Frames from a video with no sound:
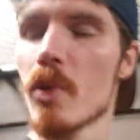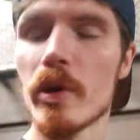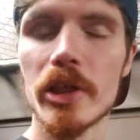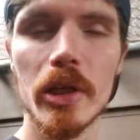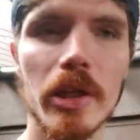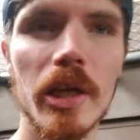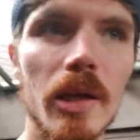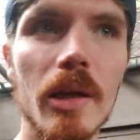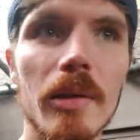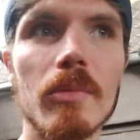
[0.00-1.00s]

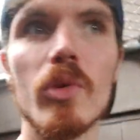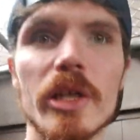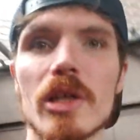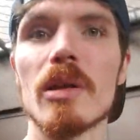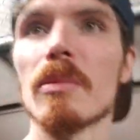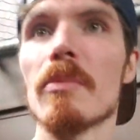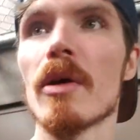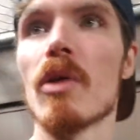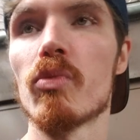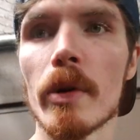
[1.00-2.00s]
which
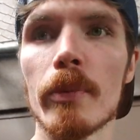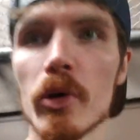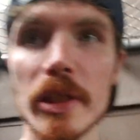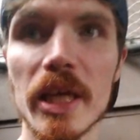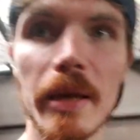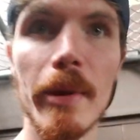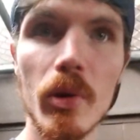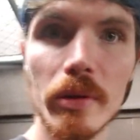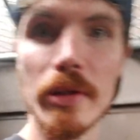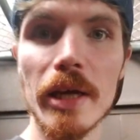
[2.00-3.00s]
reports came
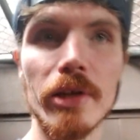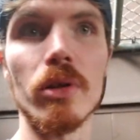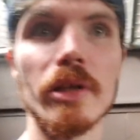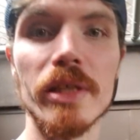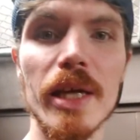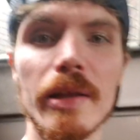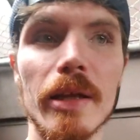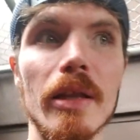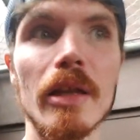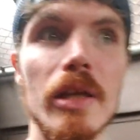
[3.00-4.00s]
out and actually said
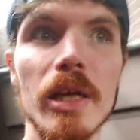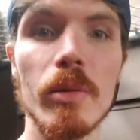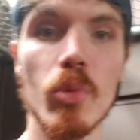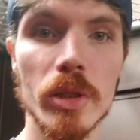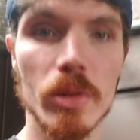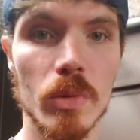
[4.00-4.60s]
that the team